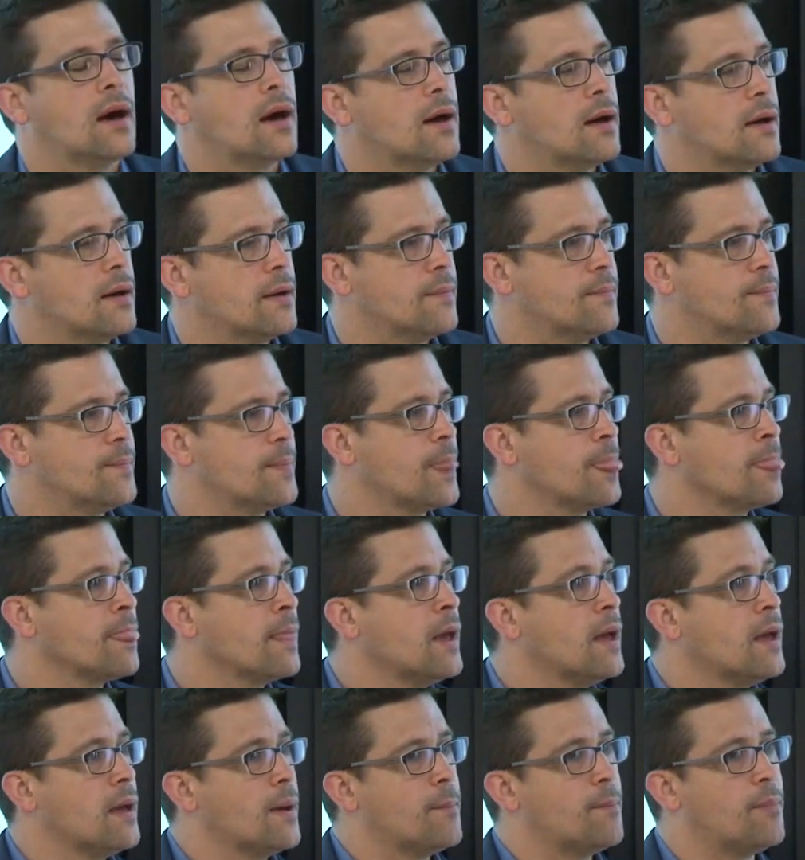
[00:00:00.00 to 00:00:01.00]
Um,
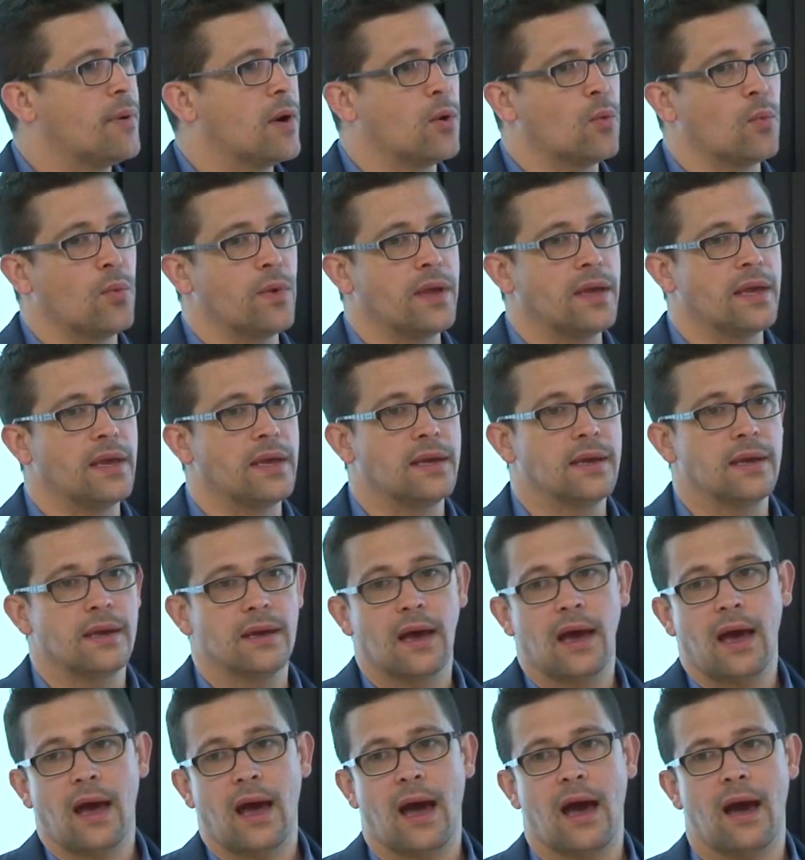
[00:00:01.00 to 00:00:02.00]
but
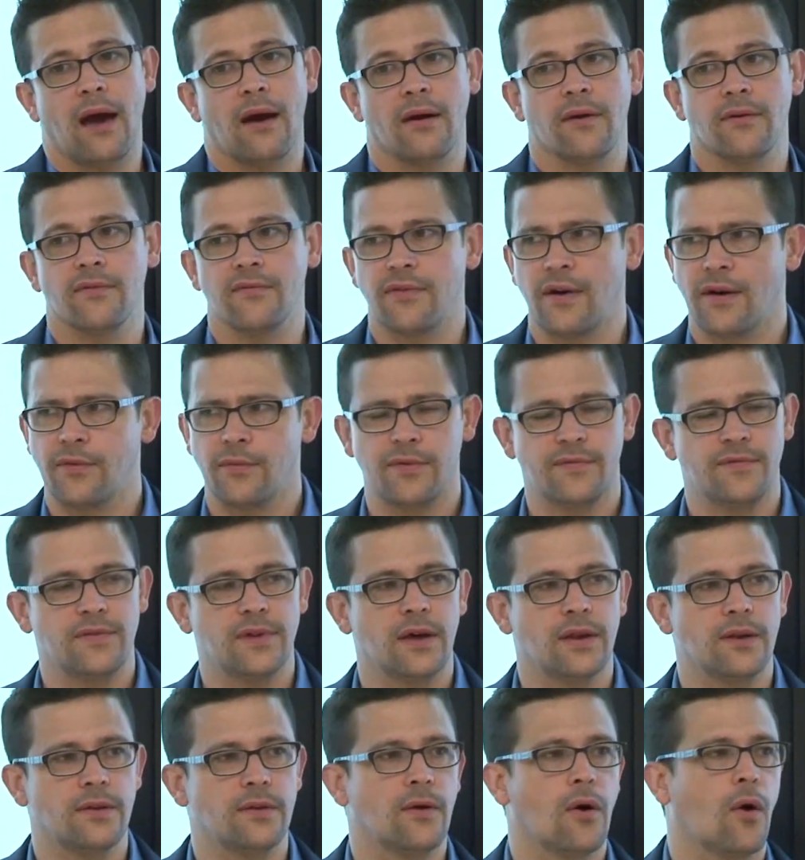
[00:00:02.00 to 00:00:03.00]
we have, uh, we've
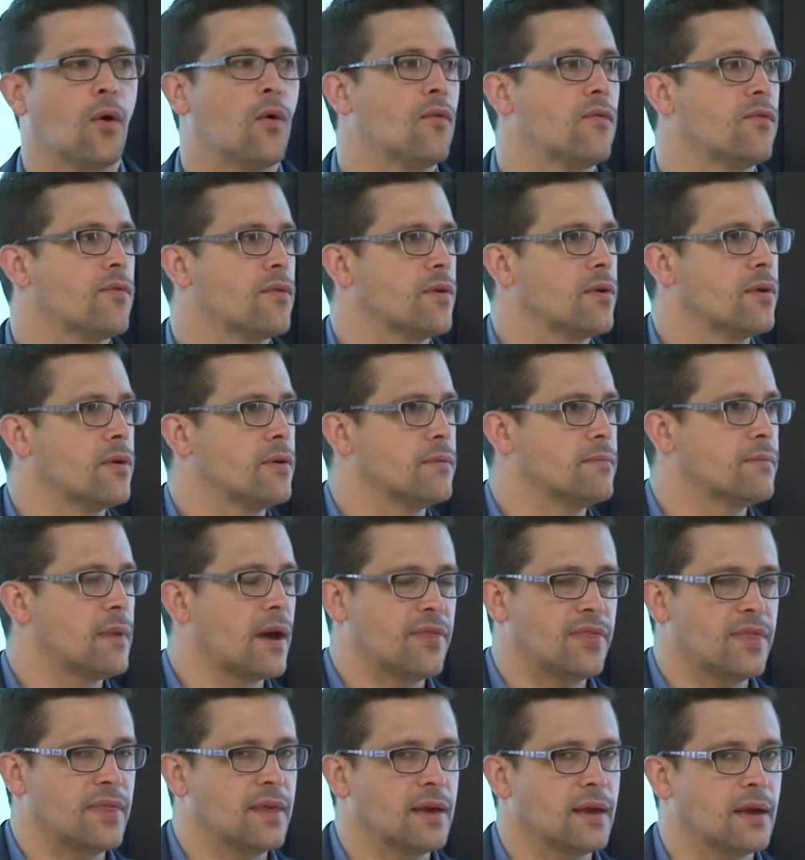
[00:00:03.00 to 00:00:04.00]
done over,
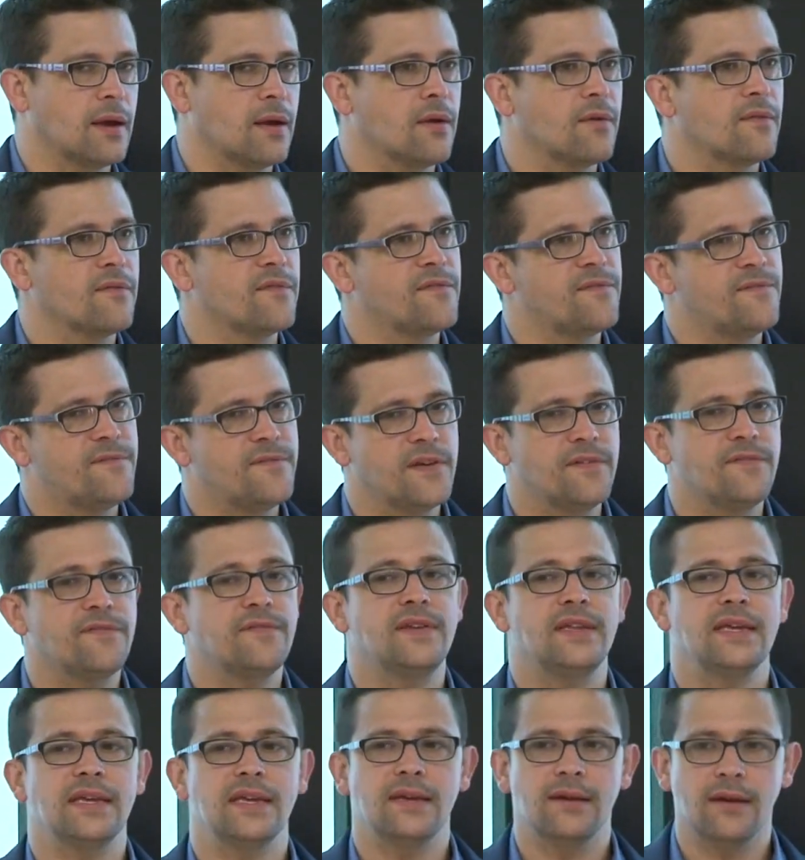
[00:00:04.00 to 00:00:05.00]
I think,
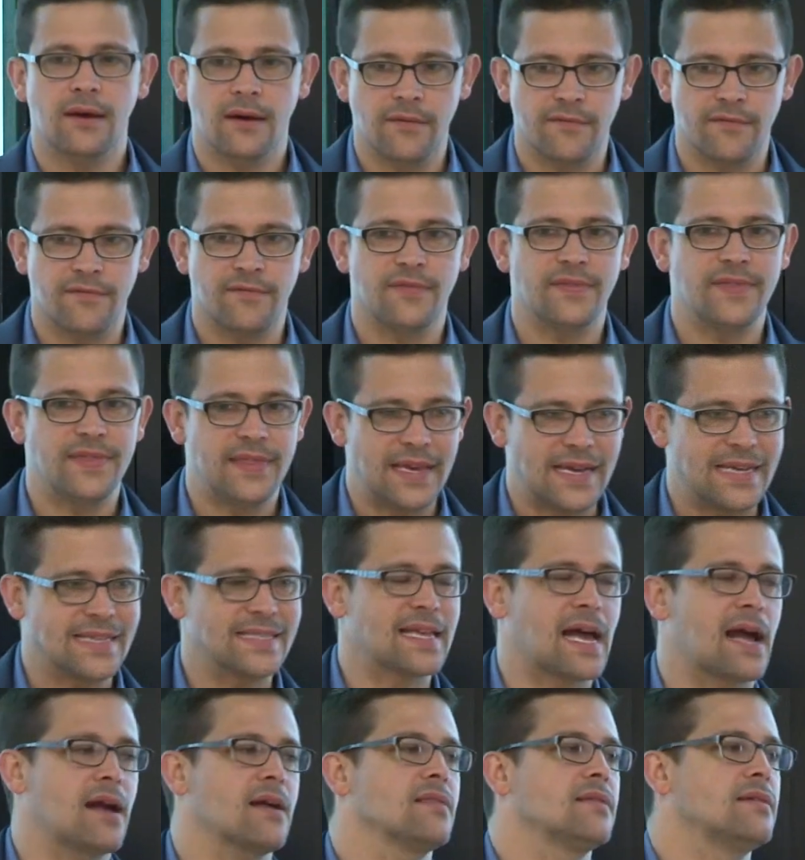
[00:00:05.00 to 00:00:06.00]
50 of
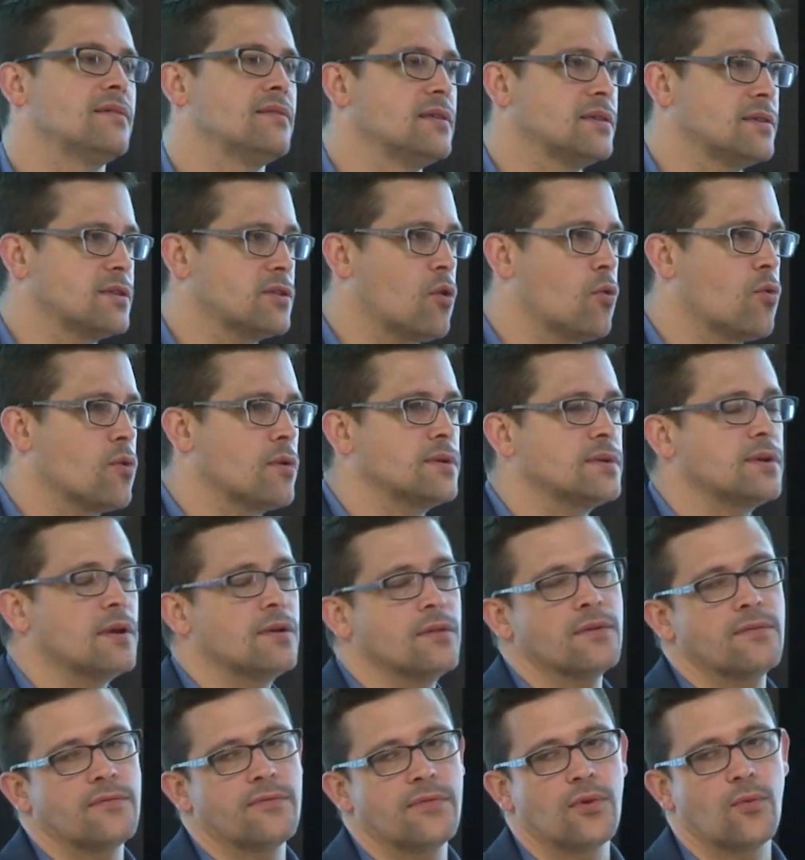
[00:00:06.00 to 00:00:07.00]
exactly this course
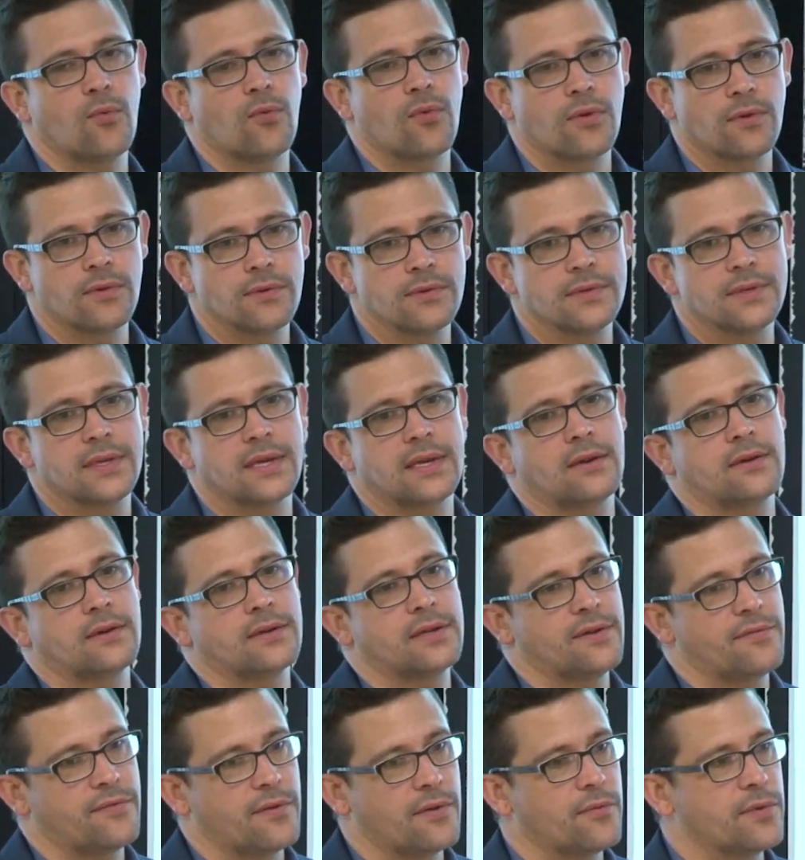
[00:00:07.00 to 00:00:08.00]
all over the world in our
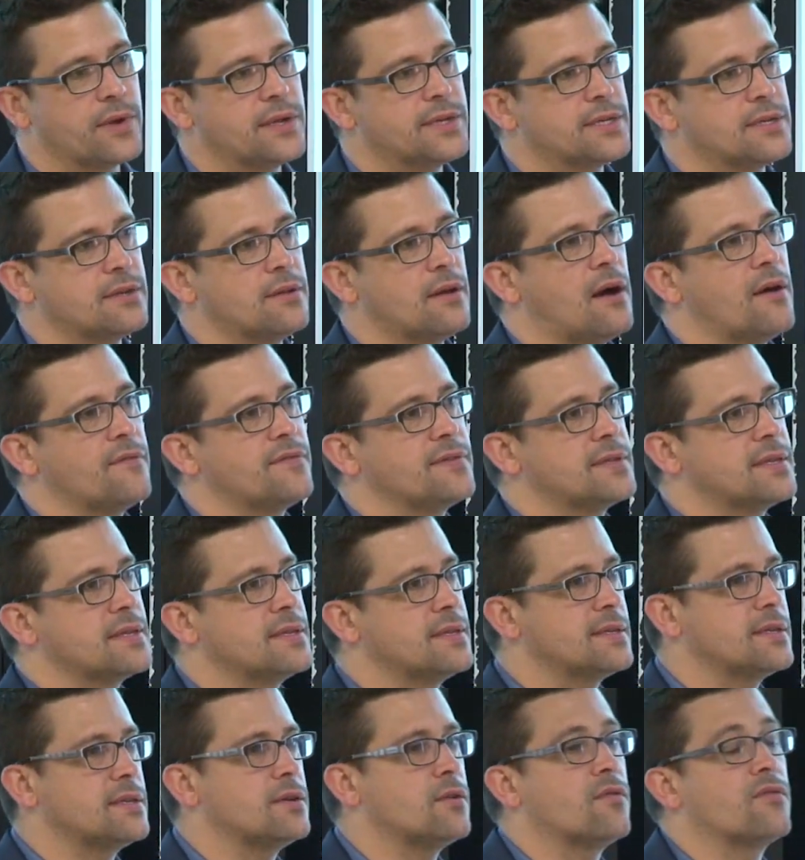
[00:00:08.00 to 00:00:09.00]
different regional
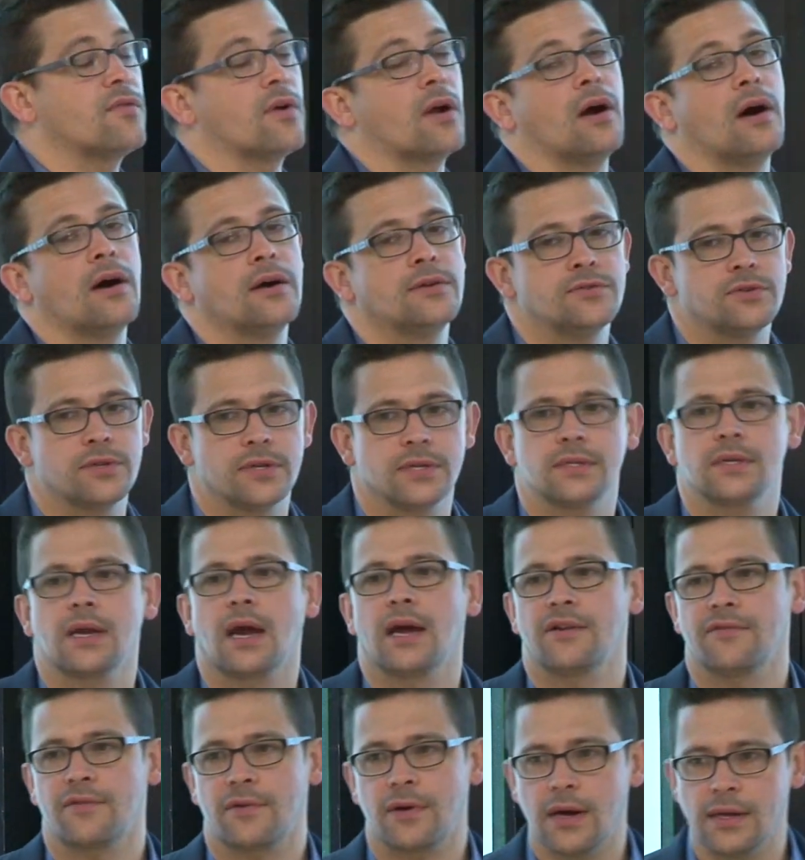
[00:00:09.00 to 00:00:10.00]
offices and over 100
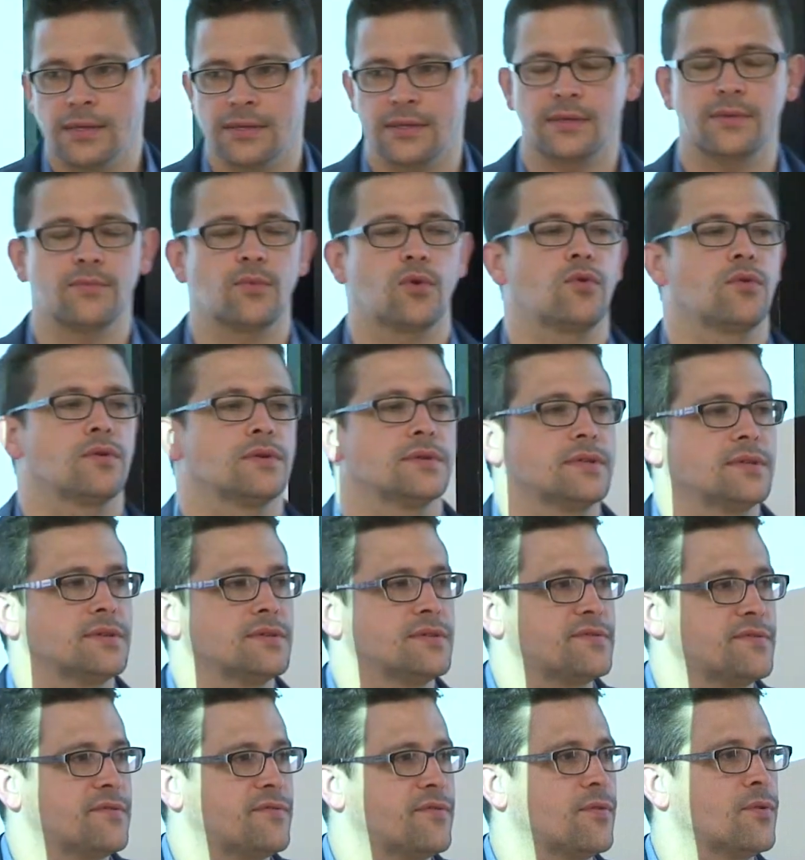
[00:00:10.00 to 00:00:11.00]
kind of custom
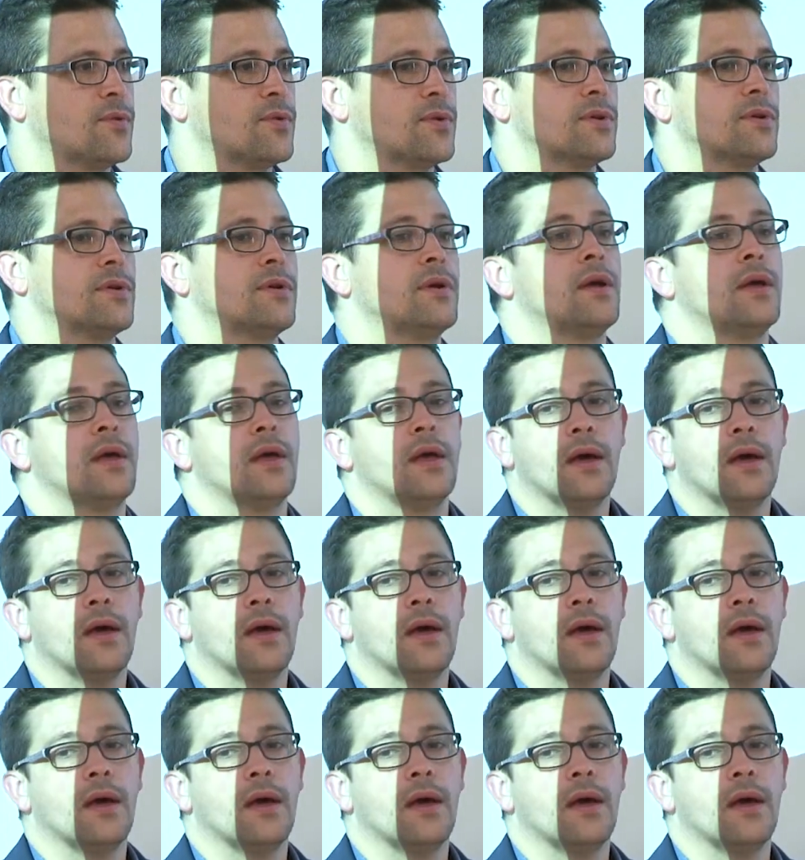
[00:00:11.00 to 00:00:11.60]
courses for